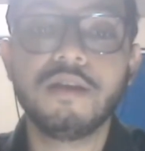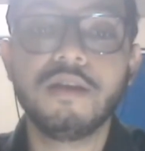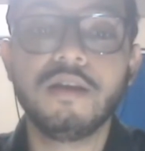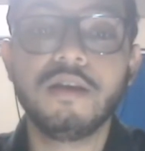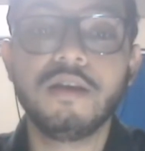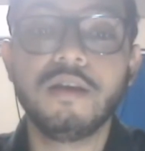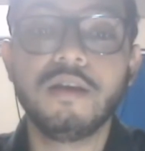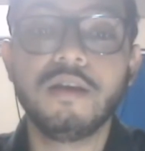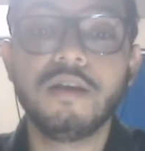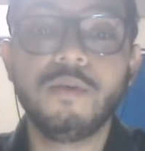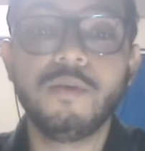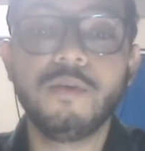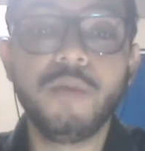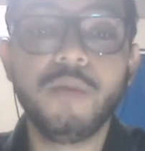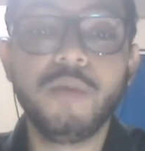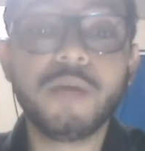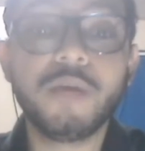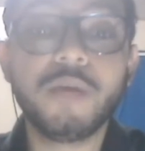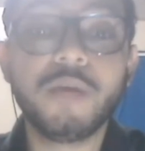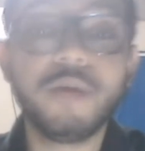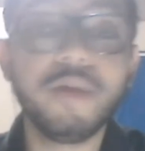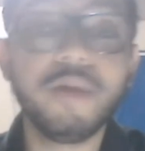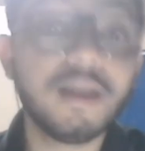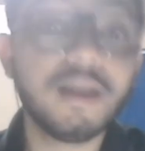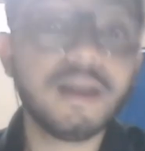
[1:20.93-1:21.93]
We
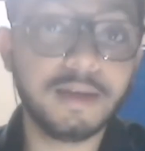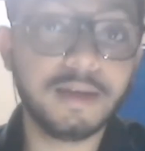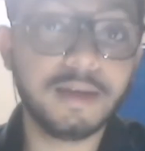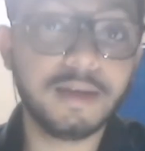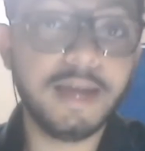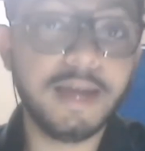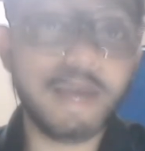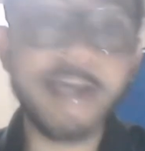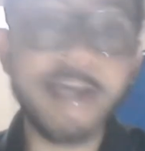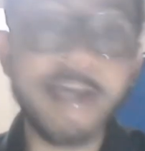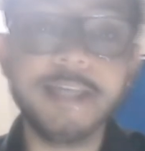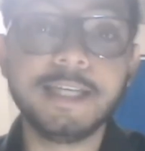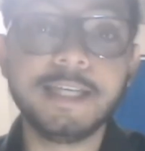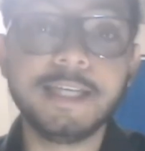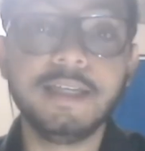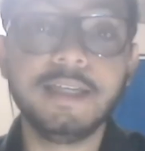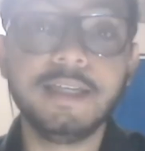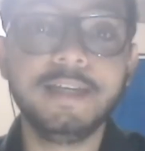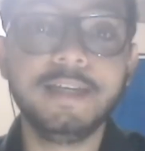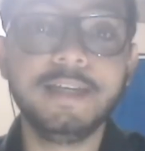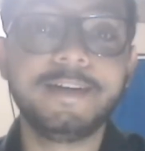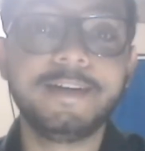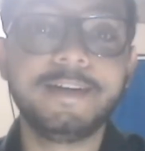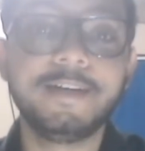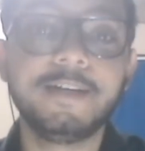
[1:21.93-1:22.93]
quickly ate
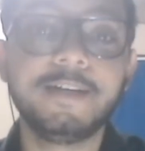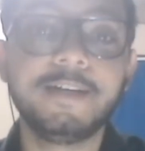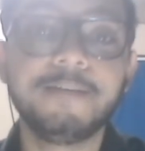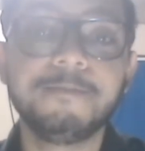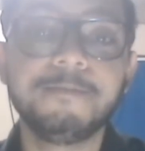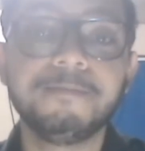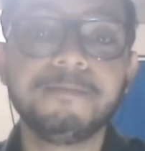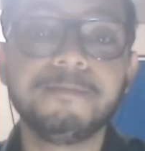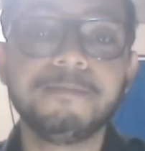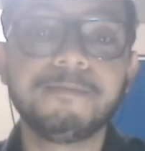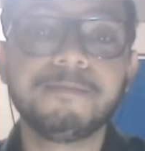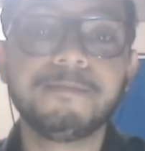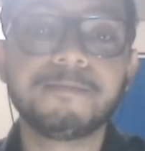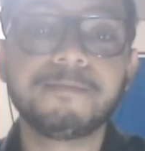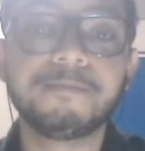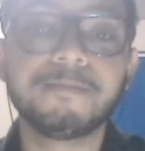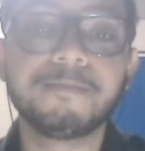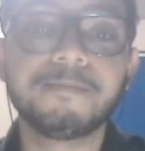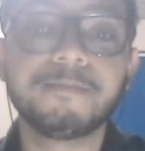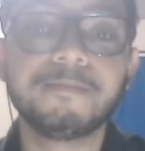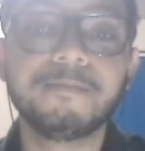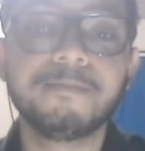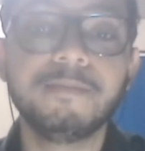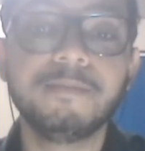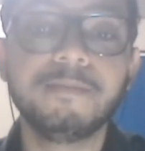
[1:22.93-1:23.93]
dinner.
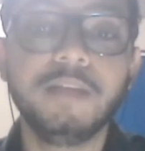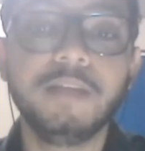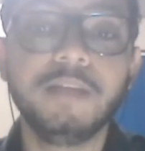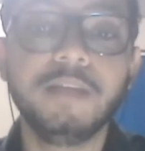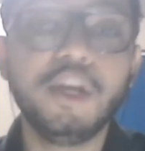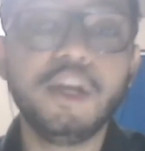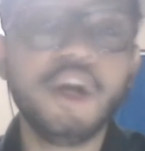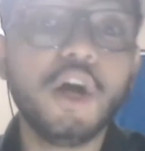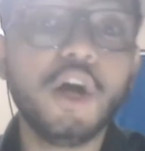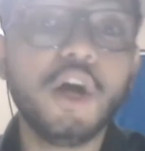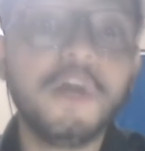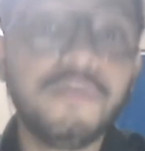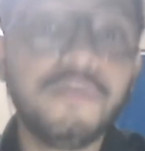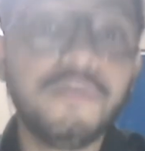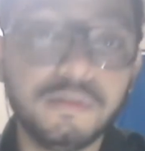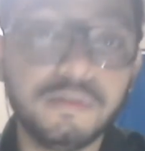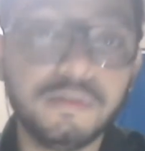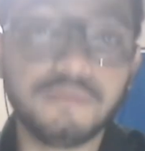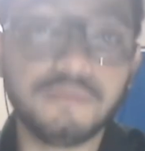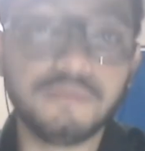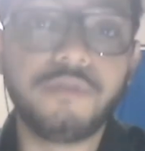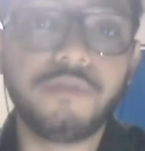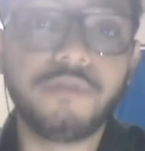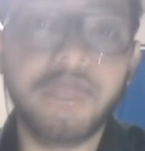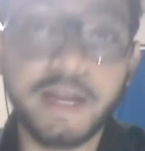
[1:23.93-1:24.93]
It often
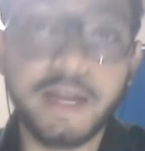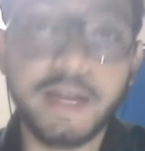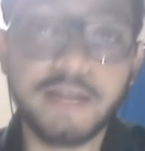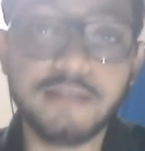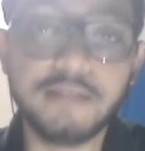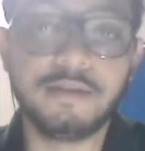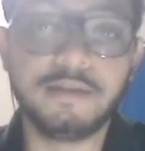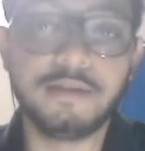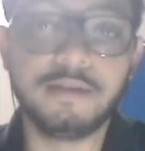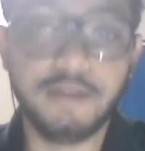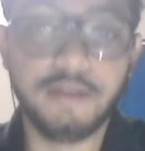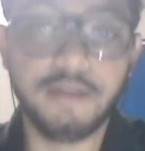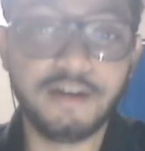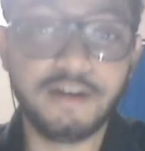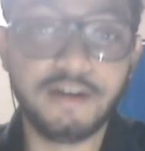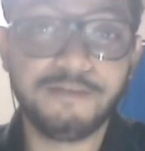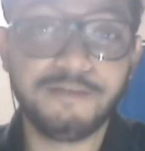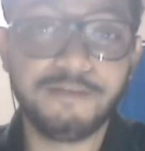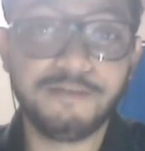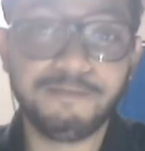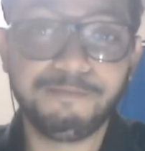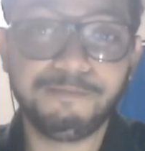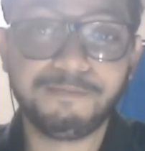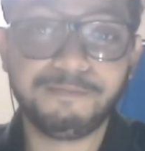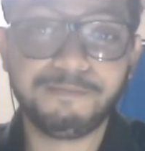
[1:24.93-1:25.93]
rains there.
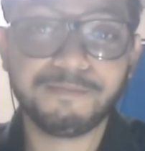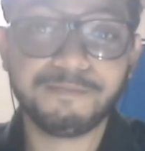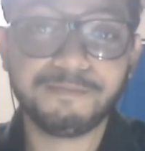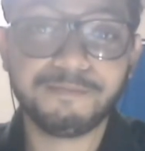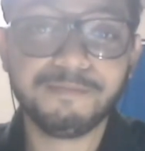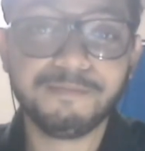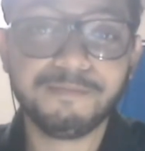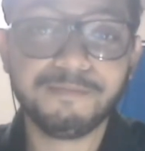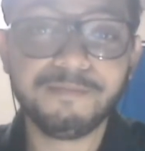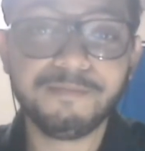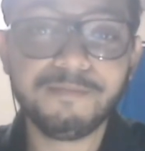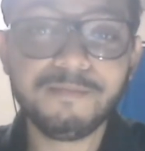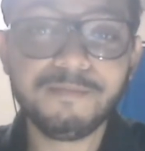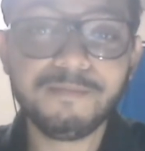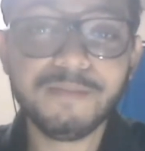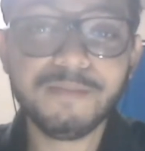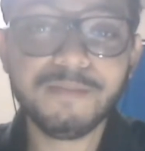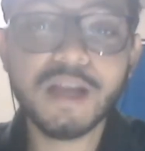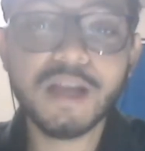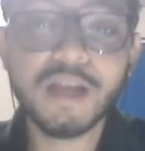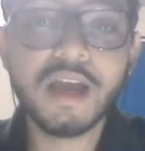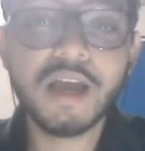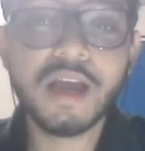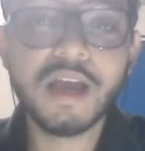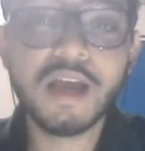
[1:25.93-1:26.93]

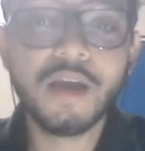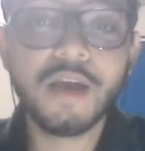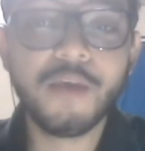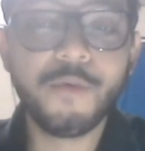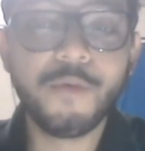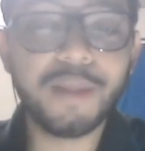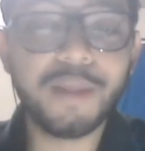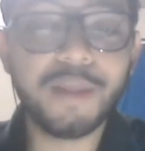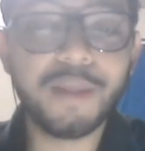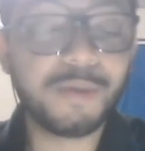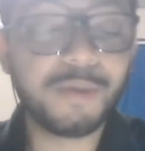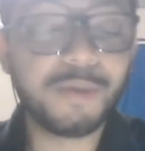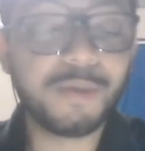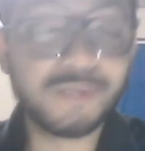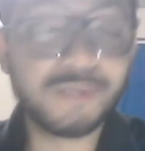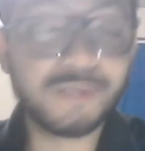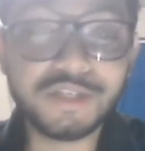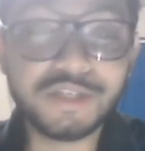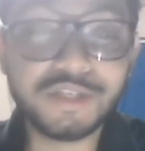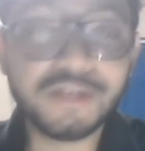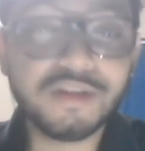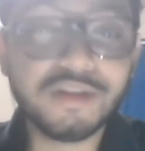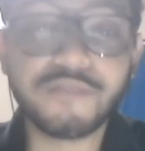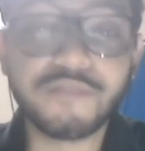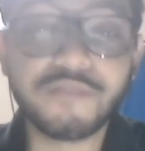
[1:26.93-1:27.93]
With a
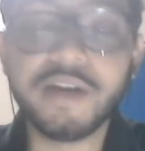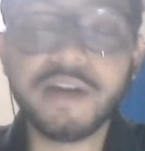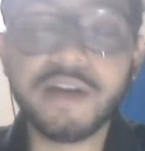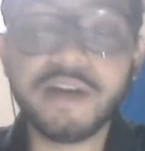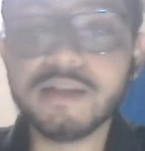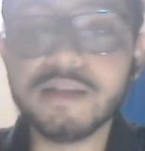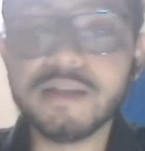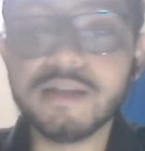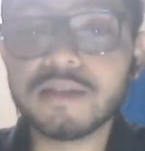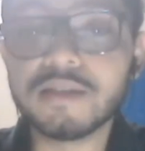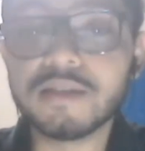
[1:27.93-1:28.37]
prepositional phrase, a simple